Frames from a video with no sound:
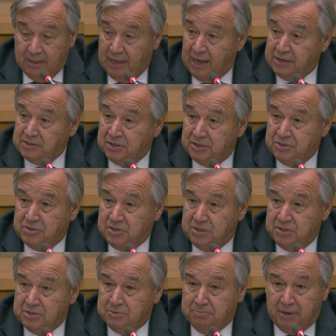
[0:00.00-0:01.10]

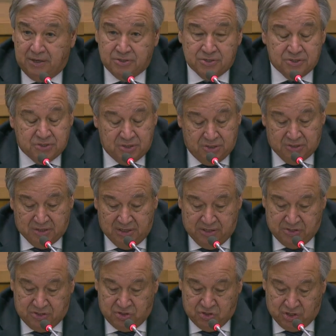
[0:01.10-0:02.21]
Excellencies, Majesties,
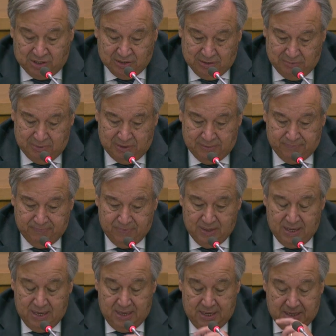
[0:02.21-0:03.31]
ladies and gentlemen,
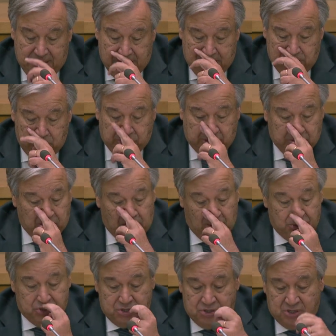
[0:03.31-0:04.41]
new
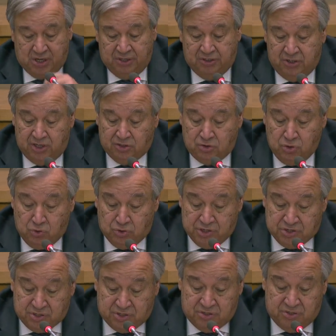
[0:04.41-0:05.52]
technologies can create new
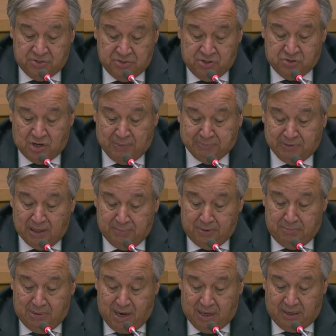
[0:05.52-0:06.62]
risks, disrupt labor
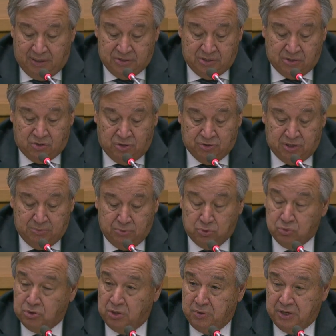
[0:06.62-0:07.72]
markets, and contribute
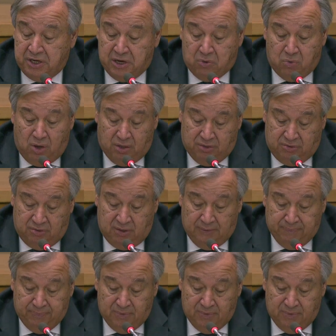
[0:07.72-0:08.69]
to growing inequality.